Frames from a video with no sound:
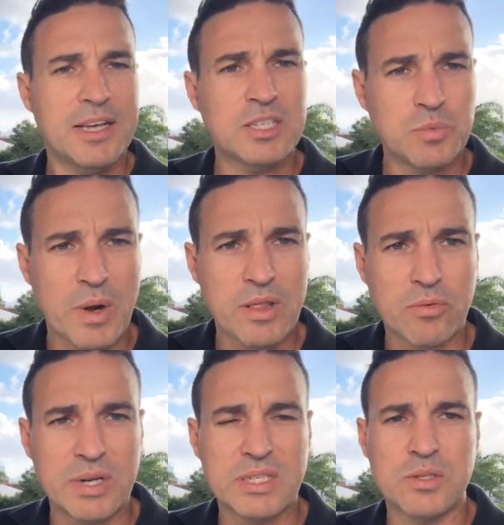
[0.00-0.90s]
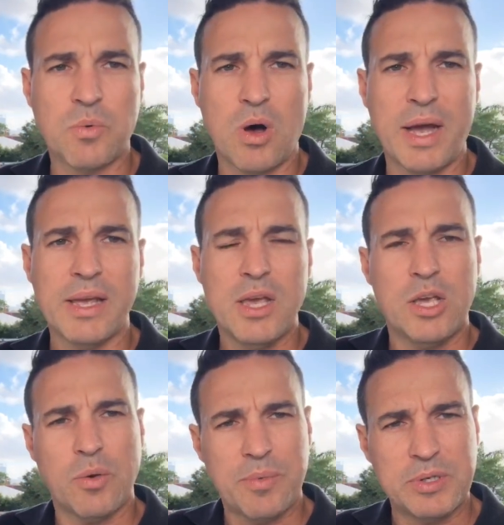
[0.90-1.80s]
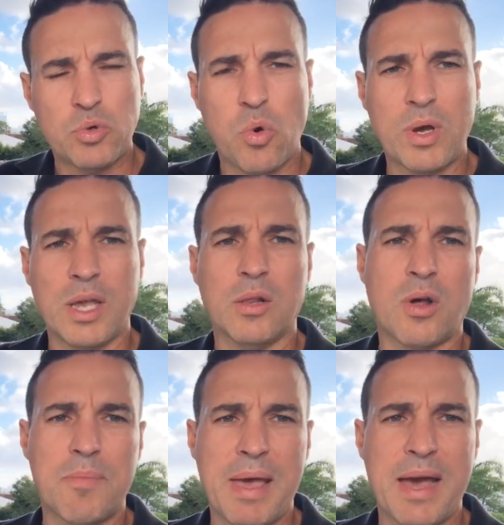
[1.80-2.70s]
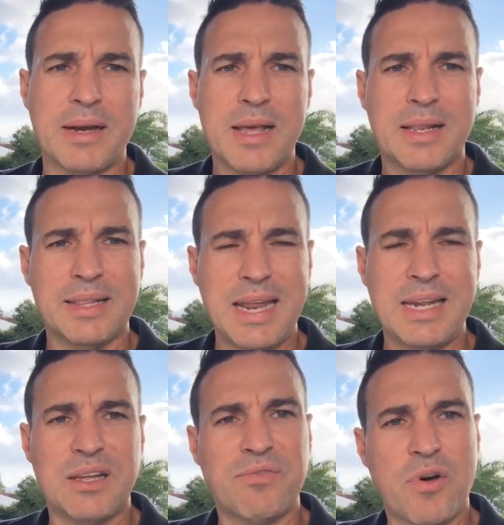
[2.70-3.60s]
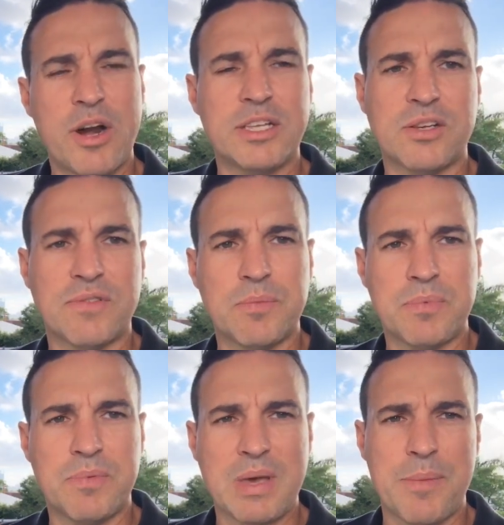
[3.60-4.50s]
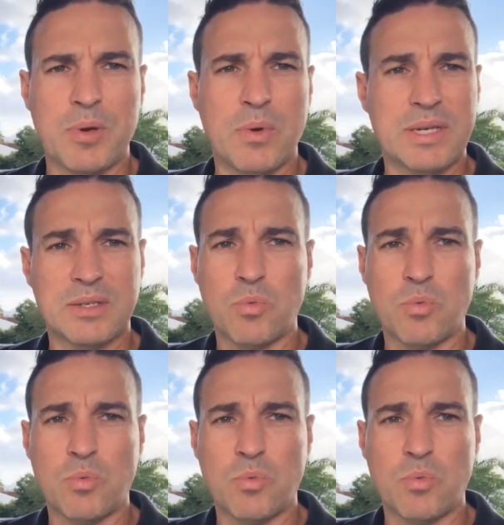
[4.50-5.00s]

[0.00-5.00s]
This is one of the reasons why, you know, we've been talking a lot about lending and finance over the coming weeks,